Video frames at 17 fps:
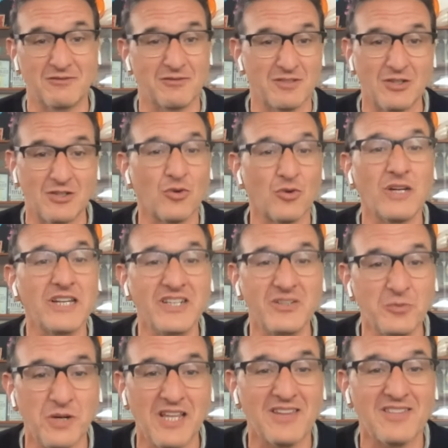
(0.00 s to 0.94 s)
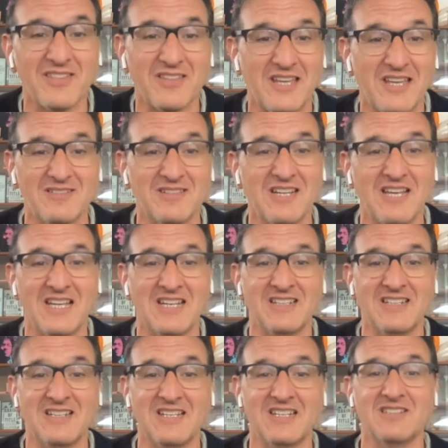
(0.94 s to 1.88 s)
agreed with and
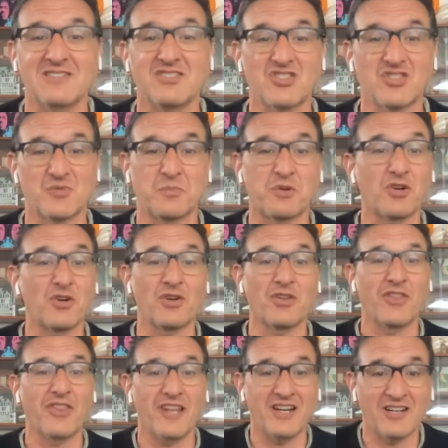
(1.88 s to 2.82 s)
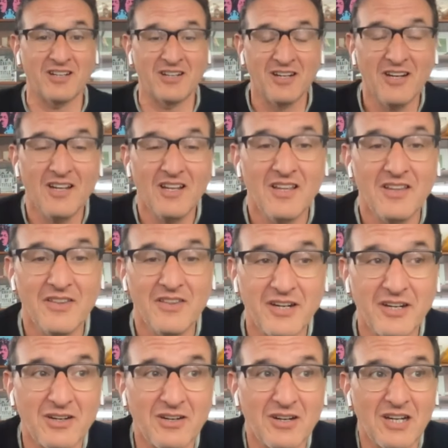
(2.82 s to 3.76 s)
and and spurred their
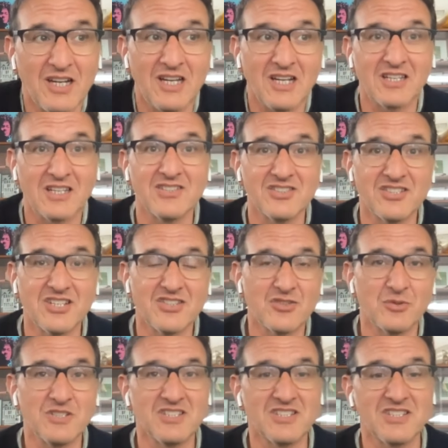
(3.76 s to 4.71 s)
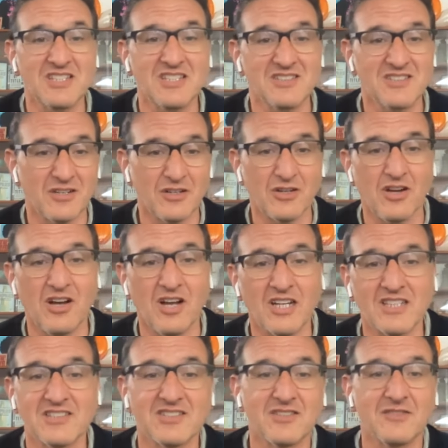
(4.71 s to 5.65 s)
their uh, constituencies, their
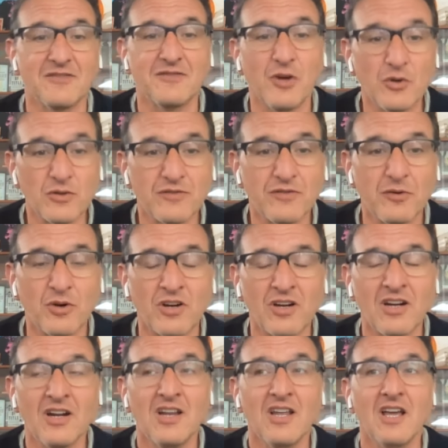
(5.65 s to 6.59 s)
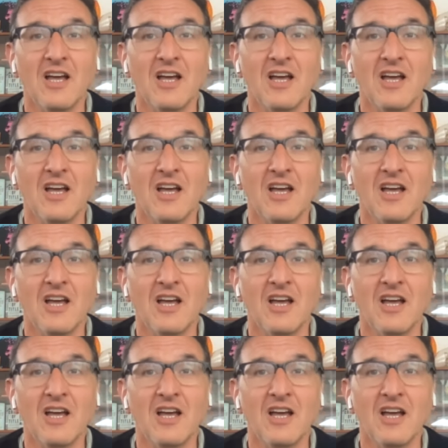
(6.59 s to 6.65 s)
caucus to vote for.